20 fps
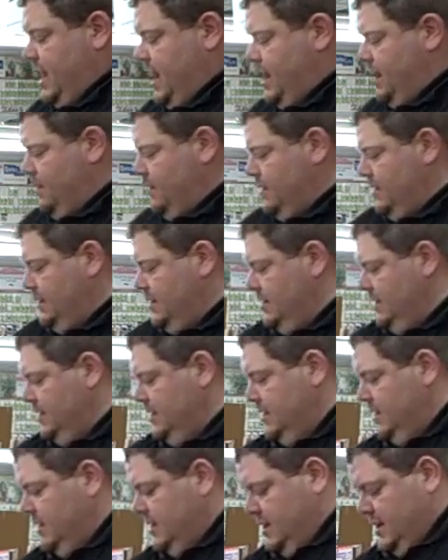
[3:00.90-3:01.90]
now
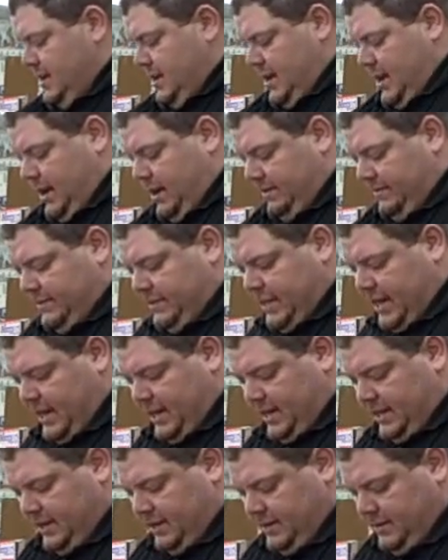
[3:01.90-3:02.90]
I've
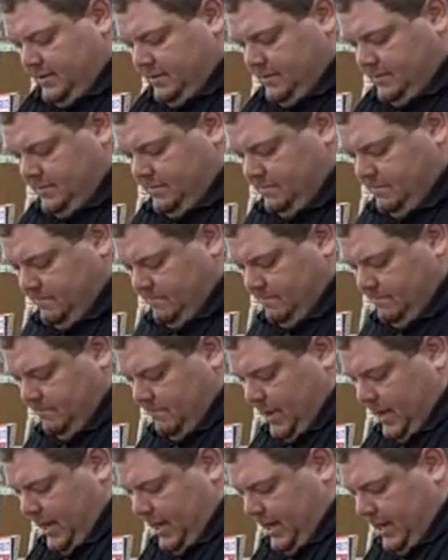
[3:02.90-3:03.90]
taken
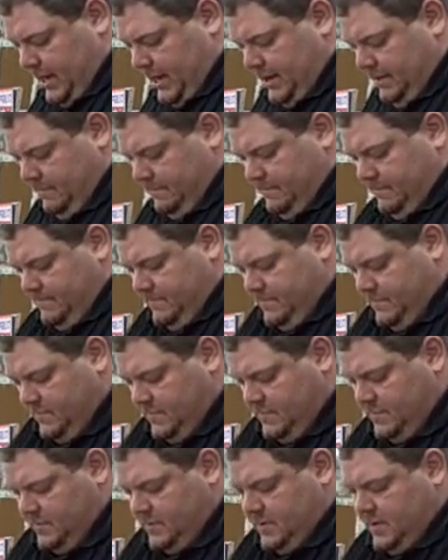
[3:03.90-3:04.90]
my E,
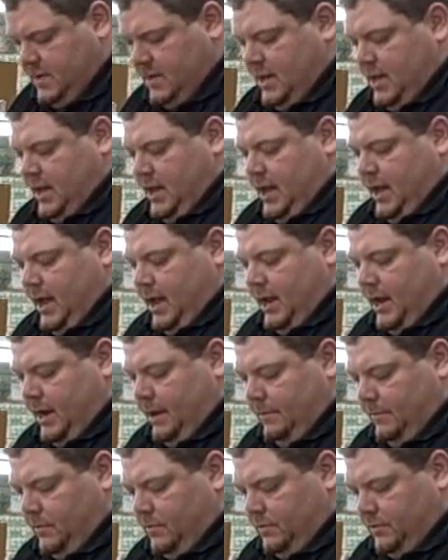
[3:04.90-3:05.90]
and
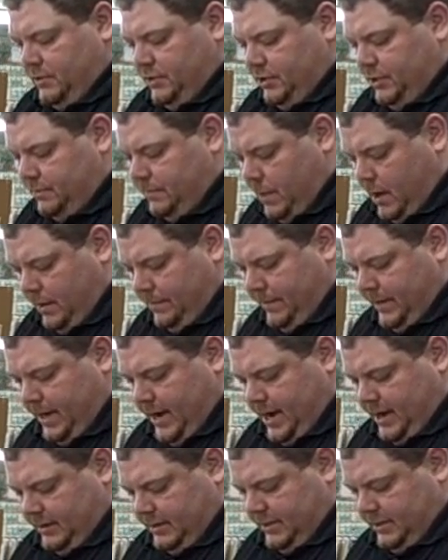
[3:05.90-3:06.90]
I'm going to pop it
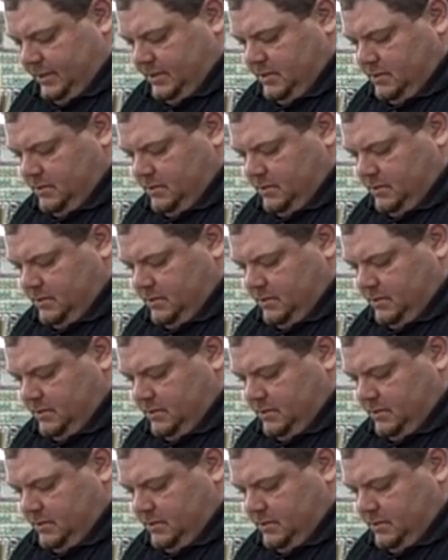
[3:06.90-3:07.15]
out.